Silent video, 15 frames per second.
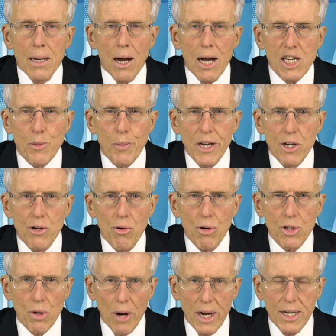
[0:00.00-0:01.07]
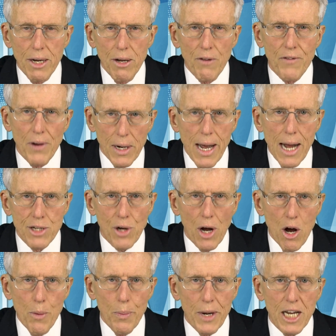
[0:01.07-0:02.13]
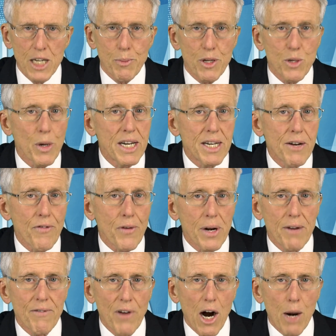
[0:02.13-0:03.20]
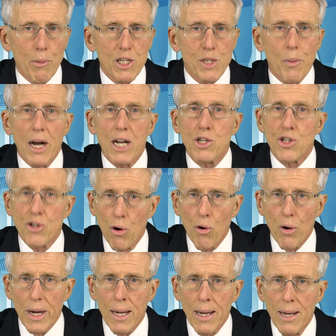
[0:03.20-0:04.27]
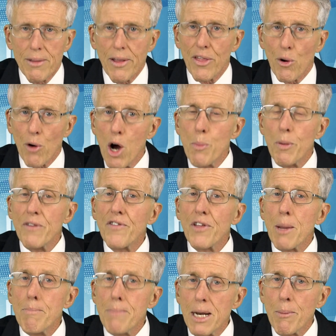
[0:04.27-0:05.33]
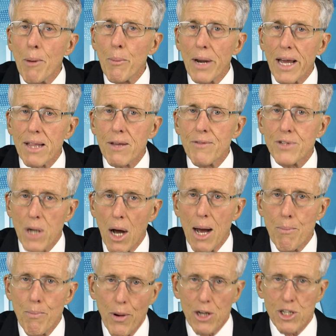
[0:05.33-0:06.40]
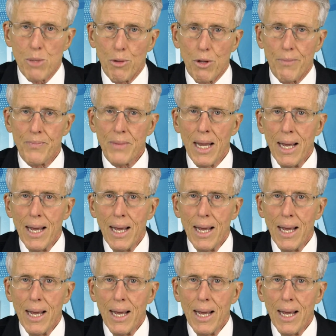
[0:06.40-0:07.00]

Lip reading: High-speed doors are ideal for larger openings between different environments by ensuring that they're open for the minimum length of time possible.